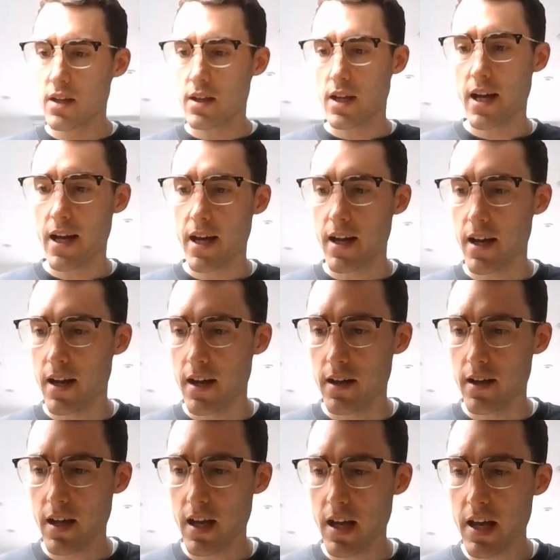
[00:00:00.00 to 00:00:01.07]

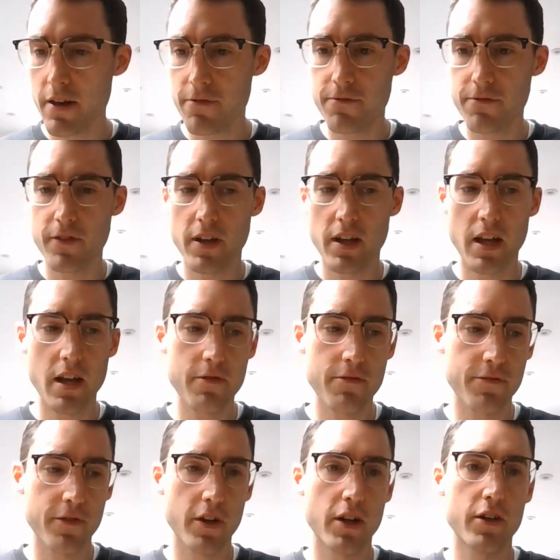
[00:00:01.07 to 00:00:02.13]

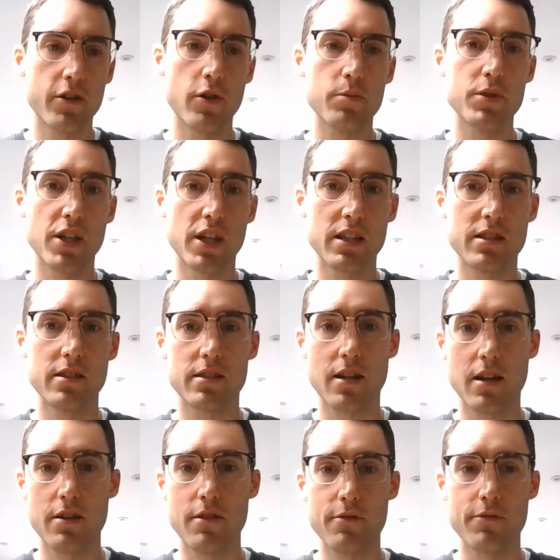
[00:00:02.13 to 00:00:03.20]
if an object is
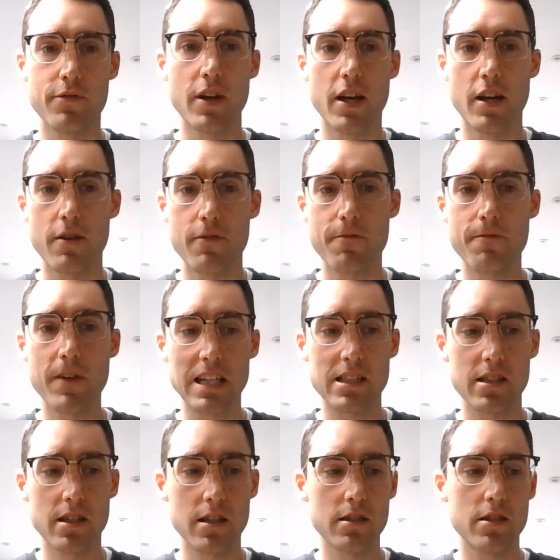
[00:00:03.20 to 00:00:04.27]
kind of
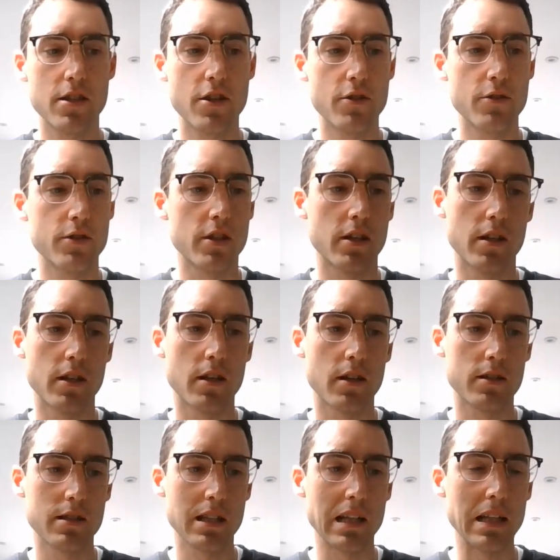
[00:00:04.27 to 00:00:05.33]
fatter, to use a
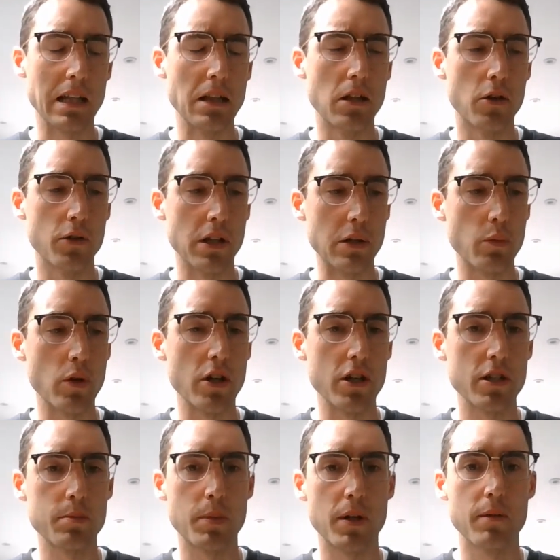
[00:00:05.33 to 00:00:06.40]
slightly loaded
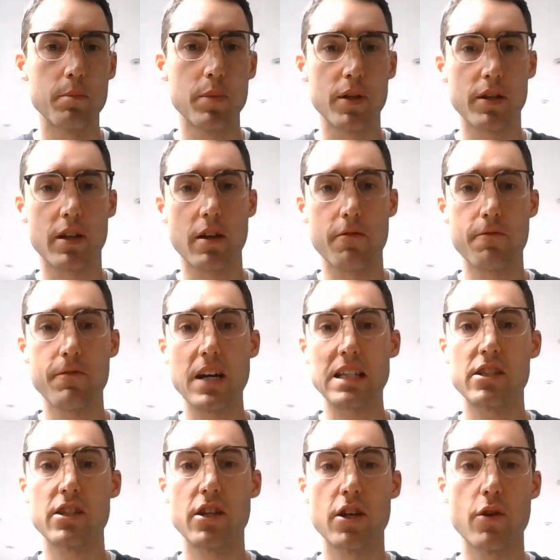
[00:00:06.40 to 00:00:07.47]
word, but kind of
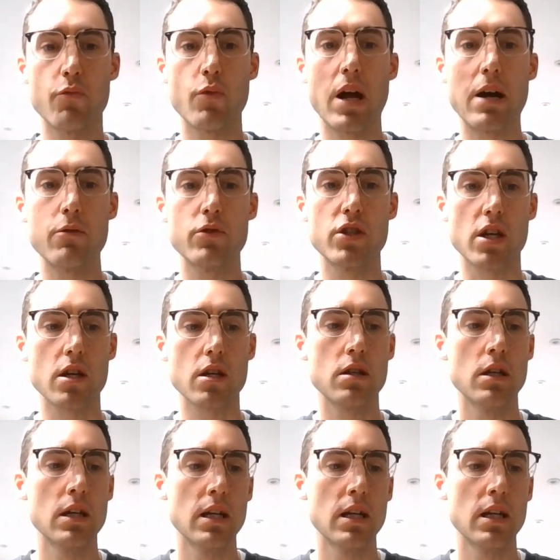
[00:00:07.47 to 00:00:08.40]
fatter and rounder,